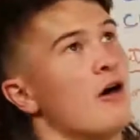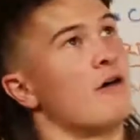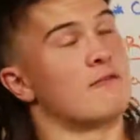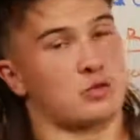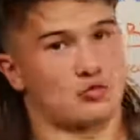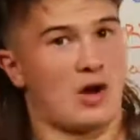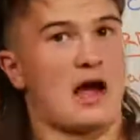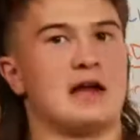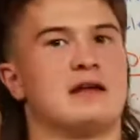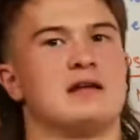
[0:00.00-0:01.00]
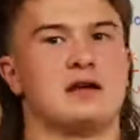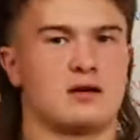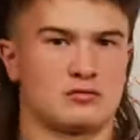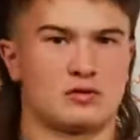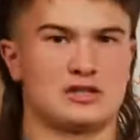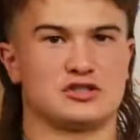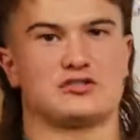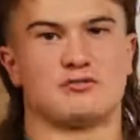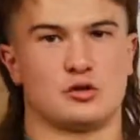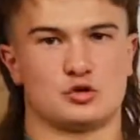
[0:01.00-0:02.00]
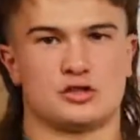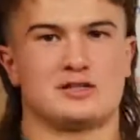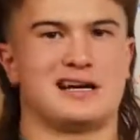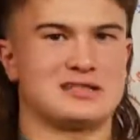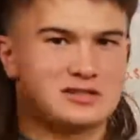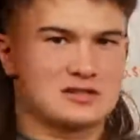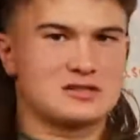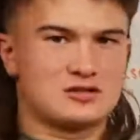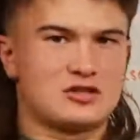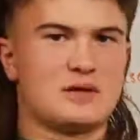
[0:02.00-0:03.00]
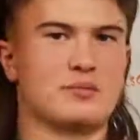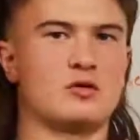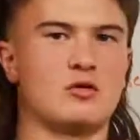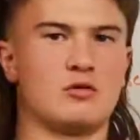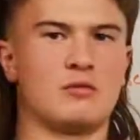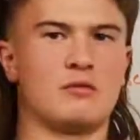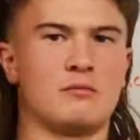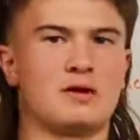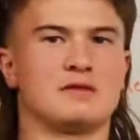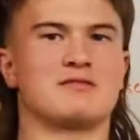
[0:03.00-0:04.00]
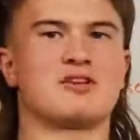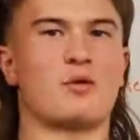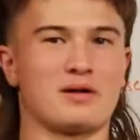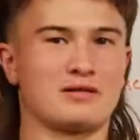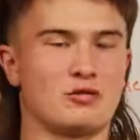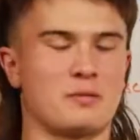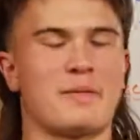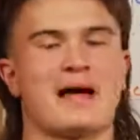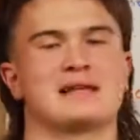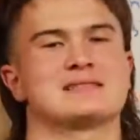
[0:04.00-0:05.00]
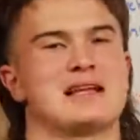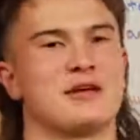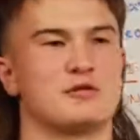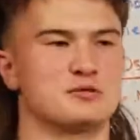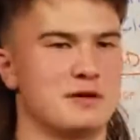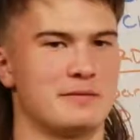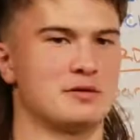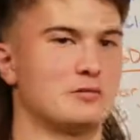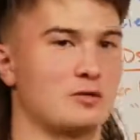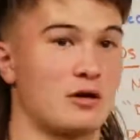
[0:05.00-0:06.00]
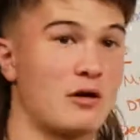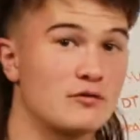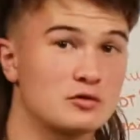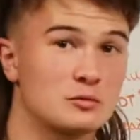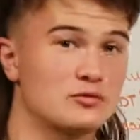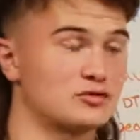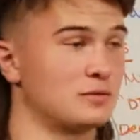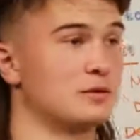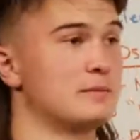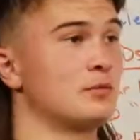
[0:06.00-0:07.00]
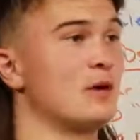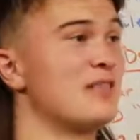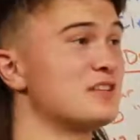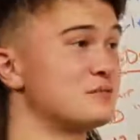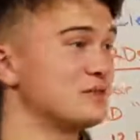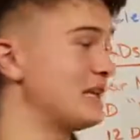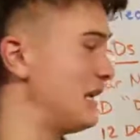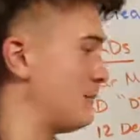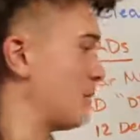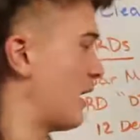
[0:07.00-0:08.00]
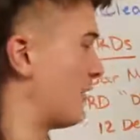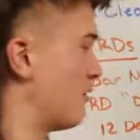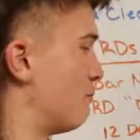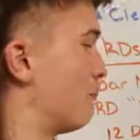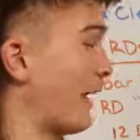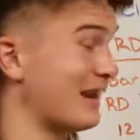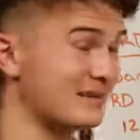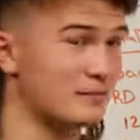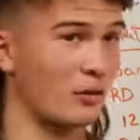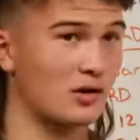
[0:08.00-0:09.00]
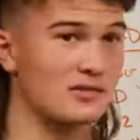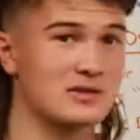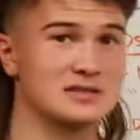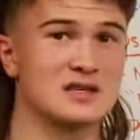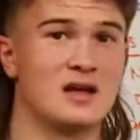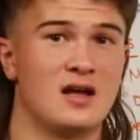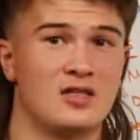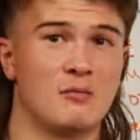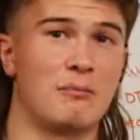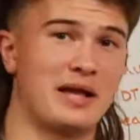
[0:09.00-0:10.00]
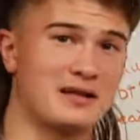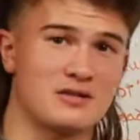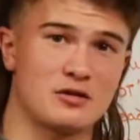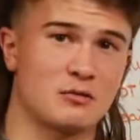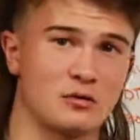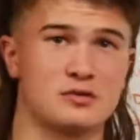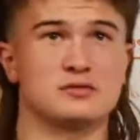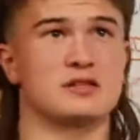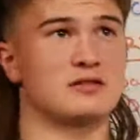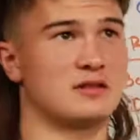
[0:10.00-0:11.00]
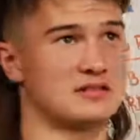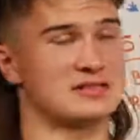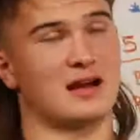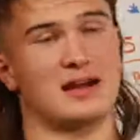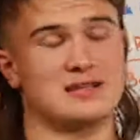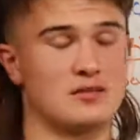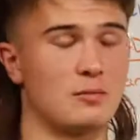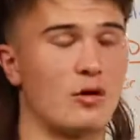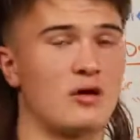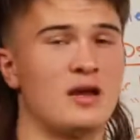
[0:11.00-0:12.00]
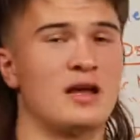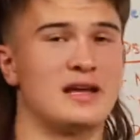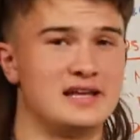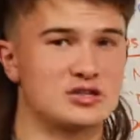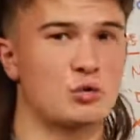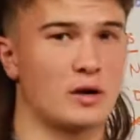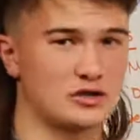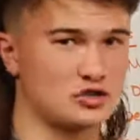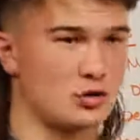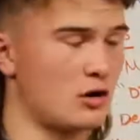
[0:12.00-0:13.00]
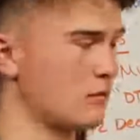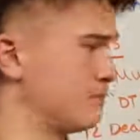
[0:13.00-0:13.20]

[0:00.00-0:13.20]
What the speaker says: a variety of ranges of motion, not just the typical, but going a little bit past that, which may be a little bit uncomfortable for some people. And this, to keep in mind, the banded part of this, the band that you are using that is tied to the bar, is quite strong.